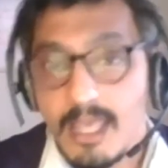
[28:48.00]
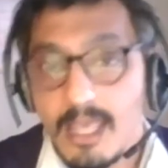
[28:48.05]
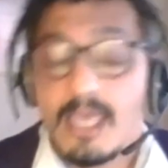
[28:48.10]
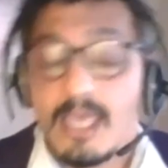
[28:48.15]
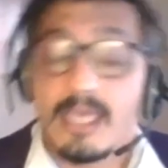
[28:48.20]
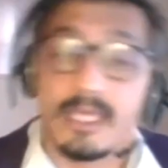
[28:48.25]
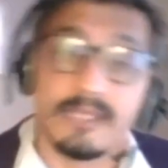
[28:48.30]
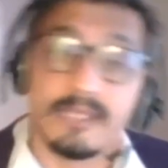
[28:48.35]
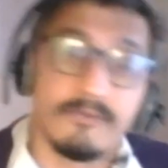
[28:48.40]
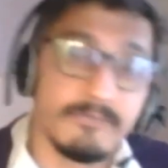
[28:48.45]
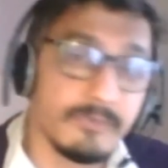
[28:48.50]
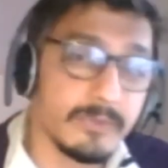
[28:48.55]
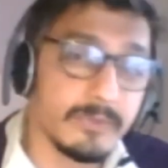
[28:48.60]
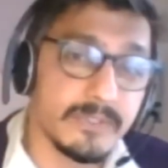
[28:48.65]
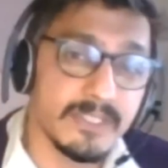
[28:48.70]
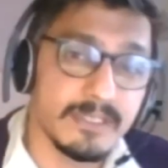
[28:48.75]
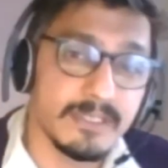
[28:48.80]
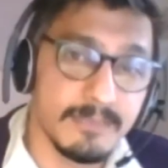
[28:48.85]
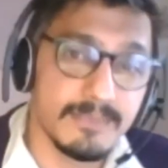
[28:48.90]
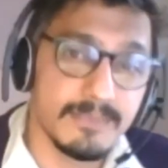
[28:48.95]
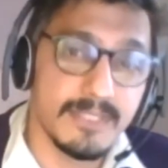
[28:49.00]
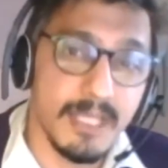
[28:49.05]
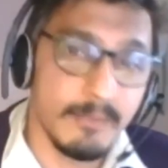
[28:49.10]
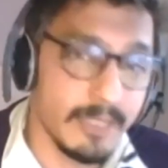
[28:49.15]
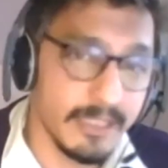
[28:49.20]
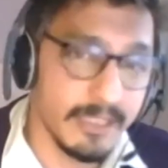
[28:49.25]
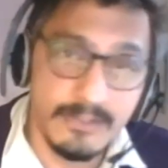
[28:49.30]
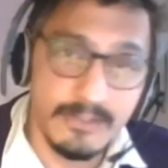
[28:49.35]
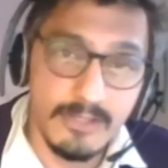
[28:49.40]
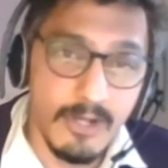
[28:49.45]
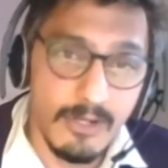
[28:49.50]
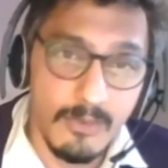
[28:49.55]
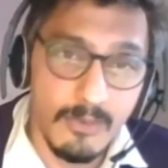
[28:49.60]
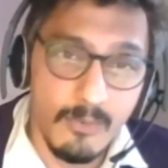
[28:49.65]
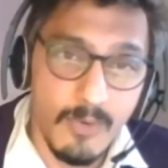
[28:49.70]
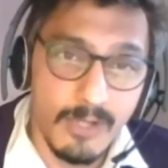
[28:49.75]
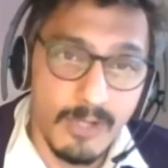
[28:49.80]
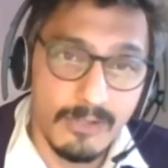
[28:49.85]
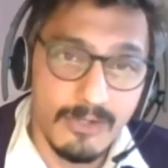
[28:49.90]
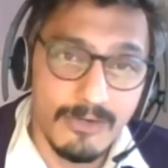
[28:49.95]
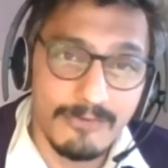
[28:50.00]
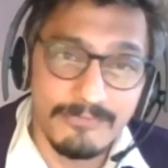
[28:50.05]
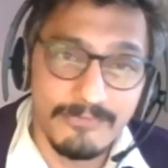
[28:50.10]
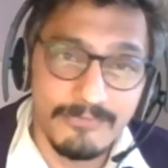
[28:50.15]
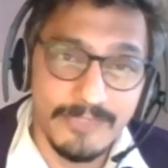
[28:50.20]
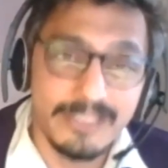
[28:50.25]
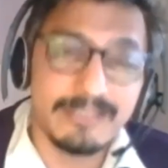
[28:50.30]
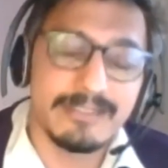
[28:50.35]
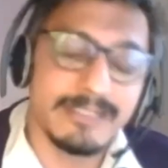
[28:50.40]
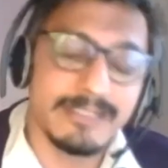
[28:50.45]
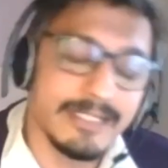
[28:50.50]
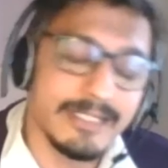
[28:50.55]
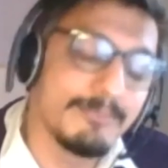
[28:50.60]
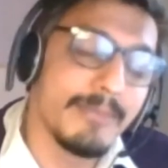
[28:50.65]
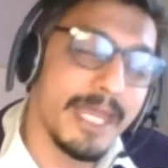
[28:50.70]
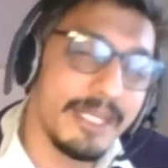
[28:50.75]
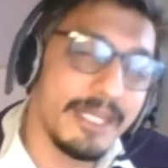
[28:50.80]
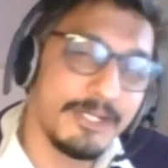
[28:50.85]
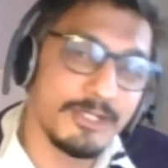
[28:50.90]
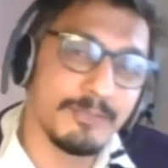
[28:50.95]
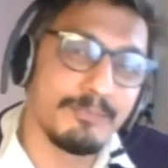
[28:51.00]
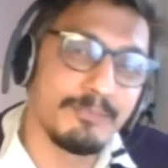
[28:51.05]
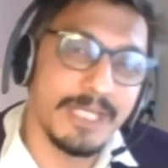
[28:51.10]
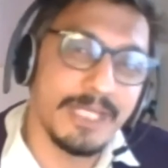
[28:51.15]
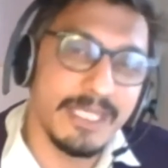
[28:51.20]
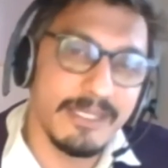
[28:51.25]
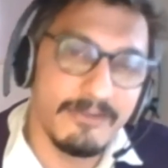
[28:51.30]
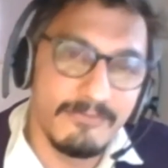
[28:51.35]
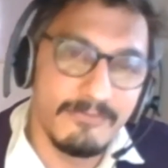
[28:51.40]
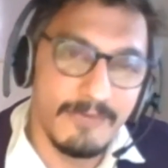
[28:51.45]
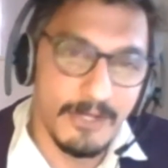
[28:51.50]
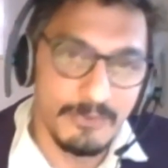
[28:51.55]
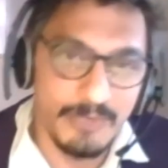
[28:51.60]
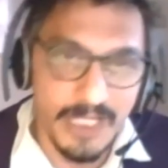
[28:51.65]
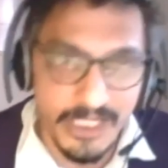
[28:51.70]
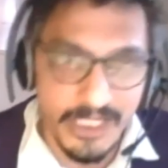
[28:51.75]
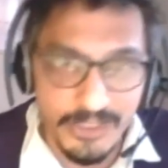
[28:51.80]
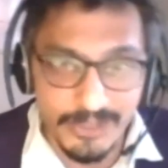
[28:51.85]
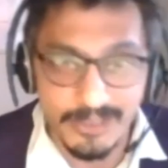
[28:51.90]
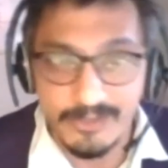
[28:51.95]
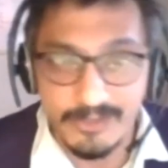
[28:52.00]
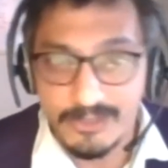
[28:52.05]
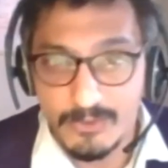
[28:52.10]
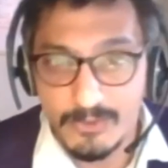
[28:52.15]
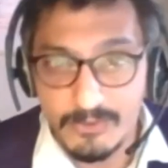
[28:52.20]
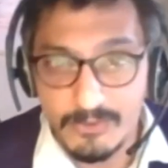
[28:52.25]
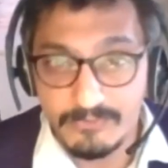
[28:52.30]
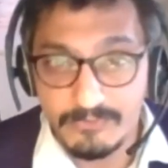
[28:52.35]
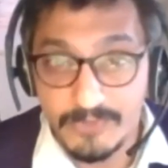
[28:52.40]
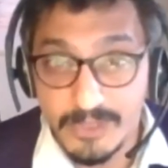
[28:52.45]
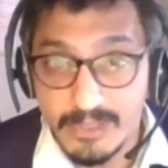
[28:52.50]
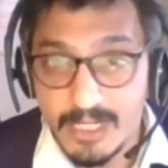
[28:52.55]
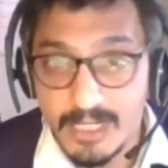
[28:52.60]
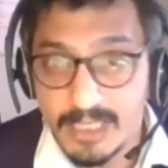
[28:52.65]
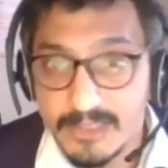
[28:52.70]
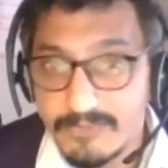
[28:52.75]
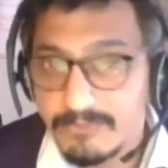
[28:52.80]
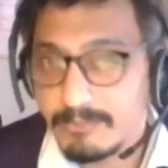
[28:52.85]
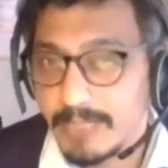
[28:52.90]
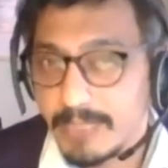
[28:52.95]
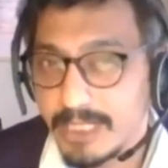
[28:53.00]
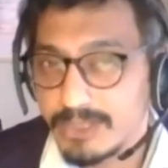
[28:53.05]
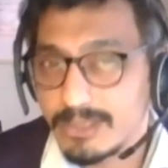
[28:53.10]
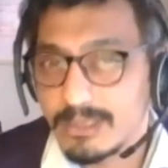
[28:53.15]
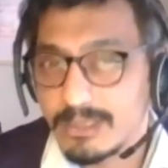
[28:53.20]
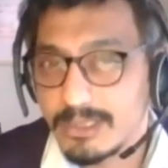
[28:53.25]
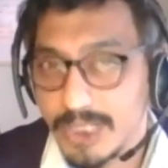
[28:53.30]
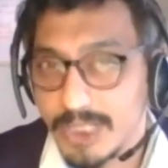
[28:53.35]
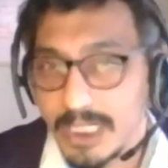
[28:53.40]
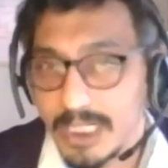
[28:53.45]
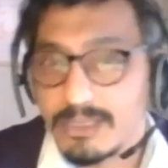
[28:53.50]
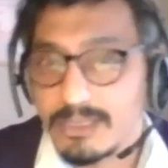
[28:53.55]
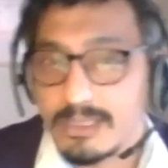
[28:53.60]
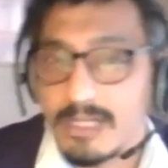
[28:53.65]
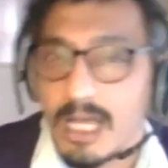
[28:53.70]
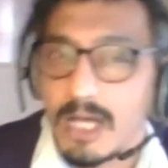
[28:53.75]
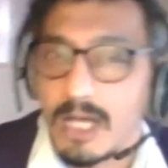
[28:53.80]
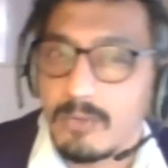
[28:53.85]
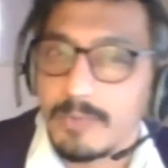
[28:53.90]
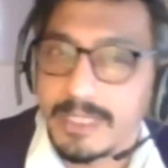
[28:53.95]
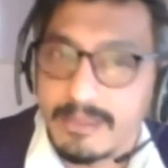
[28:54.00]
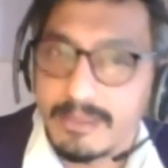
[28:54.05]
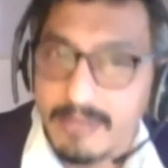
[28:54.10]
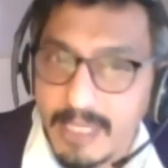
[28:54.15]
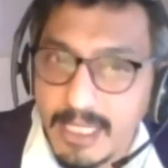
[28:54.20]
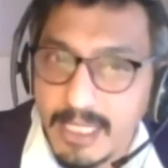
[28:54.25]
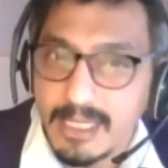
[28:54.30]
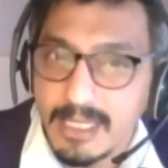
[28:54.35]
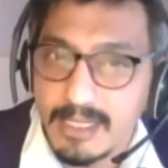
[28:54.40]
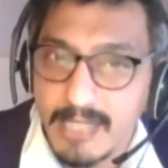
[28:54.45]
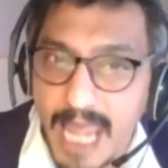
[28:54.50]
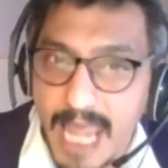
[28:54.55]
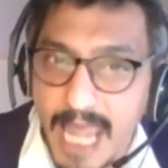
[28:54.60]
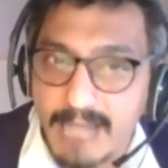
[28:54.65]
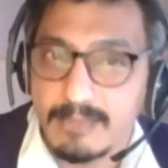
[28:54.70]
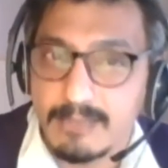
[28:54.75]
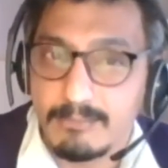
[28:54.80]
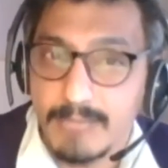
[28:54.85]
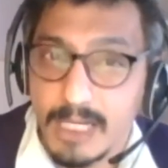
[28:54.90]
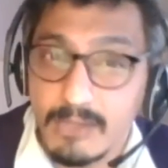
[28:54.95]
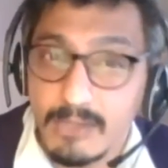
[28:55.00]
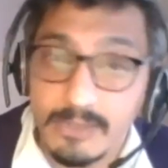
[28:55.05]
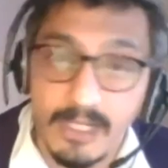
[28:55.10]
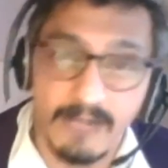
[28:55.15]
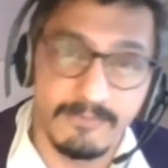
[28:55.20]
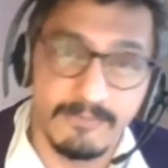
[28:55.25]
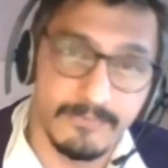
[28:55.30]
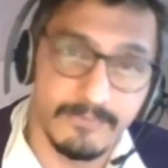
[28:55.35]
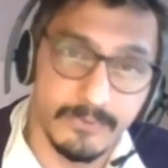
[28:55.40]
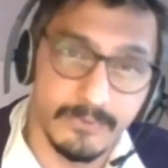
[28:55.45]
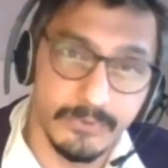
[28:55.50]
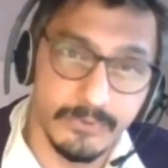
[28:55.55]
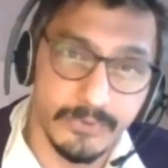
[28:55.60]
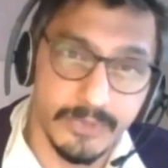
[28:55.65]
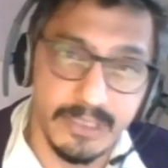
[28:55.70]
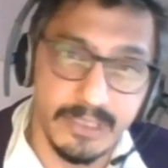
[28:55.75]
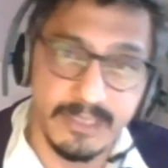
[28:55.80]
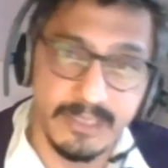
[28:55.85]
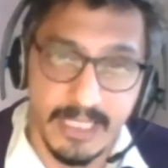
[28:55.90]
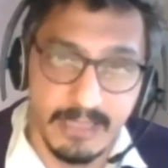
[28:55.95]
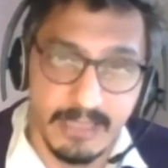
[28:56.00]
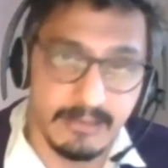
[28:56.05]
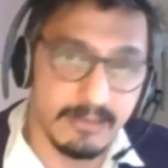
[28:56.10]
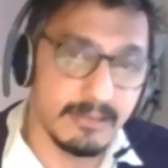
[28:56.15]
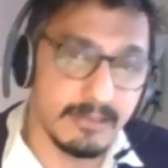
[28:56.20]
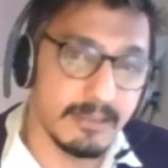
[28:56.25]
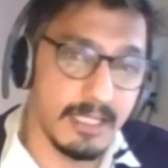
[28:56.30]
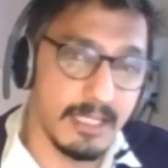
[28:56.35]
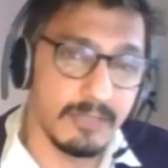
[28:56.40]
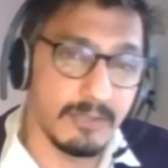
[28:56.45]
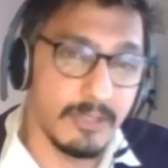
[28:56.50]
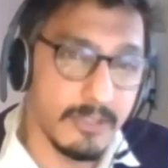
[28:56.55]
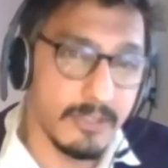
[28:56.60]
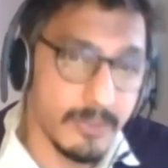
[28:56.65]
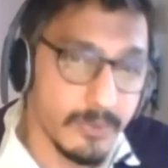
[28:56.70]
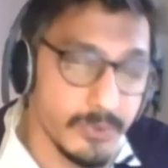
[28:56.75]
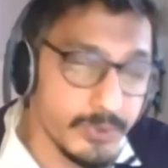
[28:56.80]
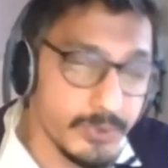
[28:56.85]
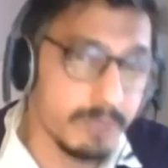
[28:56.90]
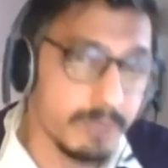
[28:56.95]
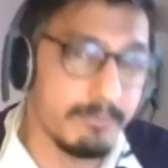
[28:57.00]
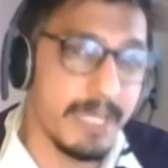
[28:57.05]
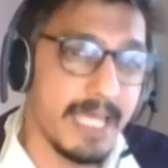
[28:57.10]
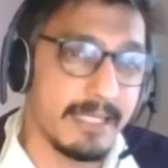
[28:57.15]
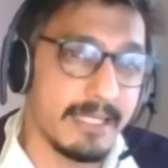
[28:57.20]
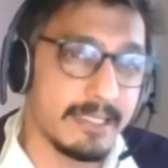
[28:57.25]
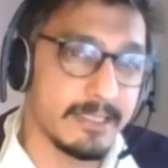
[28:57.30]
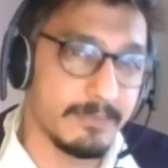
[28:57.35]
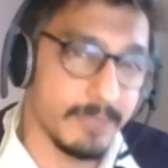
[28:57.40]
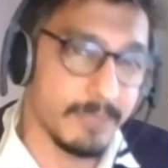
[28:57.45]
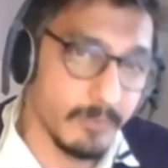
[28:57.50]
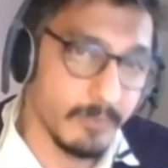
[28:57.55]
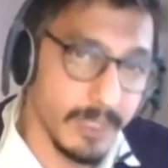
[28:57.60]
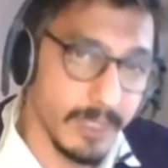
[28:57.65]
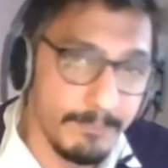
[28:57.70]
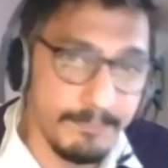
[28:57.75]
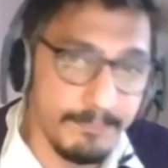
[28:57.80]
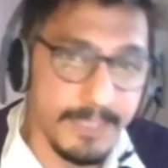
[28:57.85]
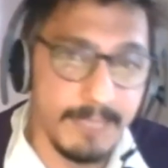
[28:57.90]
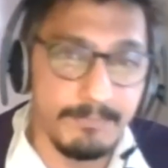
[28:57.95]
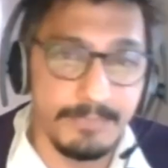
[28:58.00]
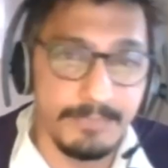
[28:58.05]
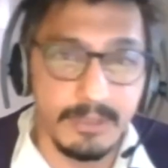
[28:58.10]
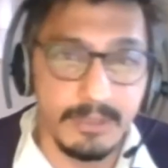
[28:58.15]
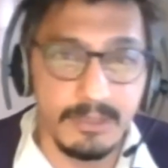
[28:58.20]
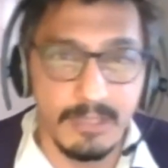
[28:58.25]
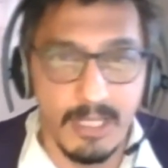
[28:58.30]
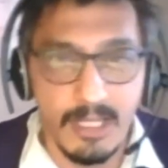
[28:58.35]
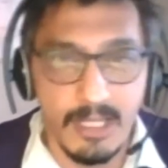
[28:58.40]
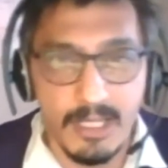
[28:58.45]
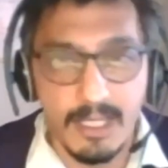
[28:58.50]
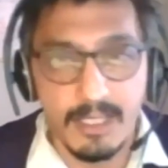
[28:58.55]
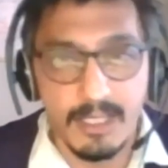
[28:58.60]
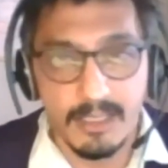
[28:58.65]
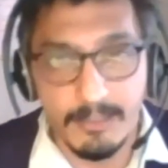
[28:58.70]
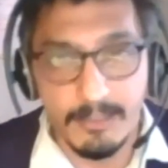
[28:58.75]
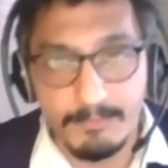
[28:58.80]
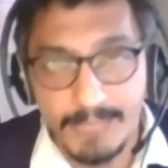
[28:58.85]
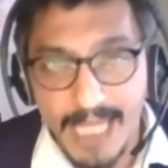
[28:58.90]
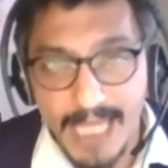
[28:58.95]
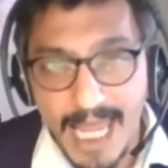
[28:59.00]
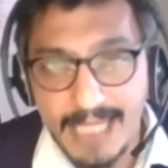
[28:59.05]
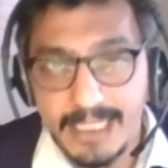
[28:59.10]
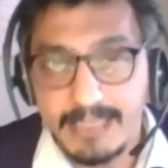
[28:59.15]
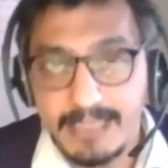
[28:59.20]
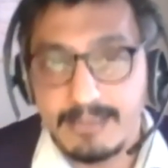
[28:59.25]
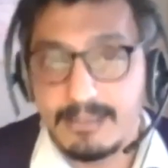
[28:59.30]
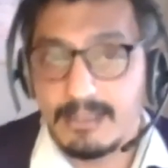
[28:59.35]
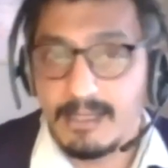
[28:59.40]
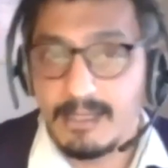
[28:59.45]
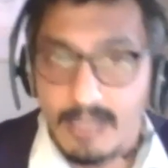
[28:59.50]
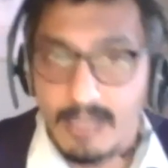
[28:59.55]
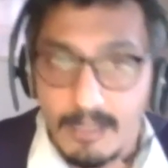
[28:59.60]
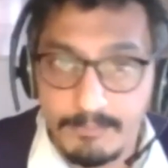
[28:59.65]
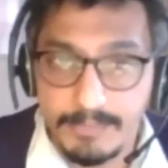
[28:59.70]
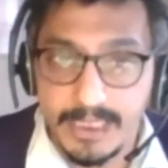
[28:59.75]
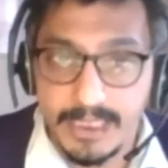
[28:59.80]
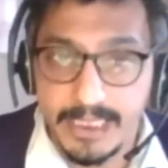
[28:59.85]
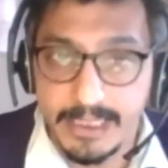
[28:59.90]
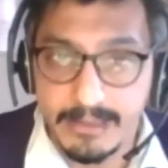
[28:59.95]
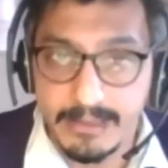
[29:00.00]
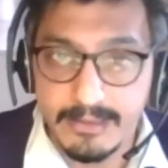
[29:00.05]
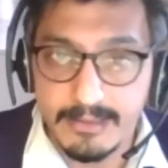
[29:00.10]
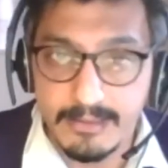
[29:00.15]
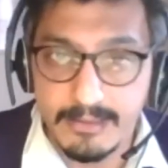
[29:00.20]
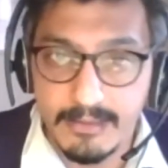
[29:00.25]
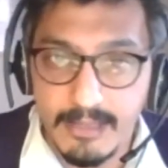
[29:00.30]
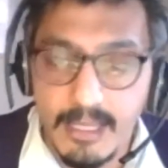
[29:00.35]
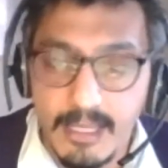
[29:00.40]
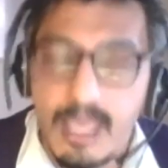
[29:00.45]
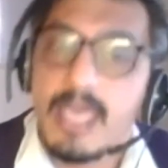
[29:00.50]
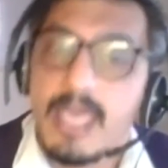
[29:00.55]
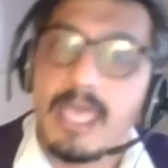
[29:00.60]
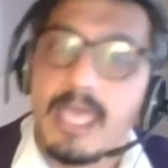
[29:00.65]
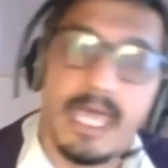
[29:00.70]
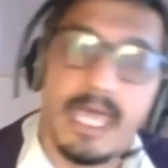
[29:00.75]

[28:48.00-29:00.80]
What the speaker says: And the Food System Summit is not a one-off. It's really meant to be a foundation stone for transformational change in how we think and act about our food, centered around a crucial balance between people, the planet, and our plates. And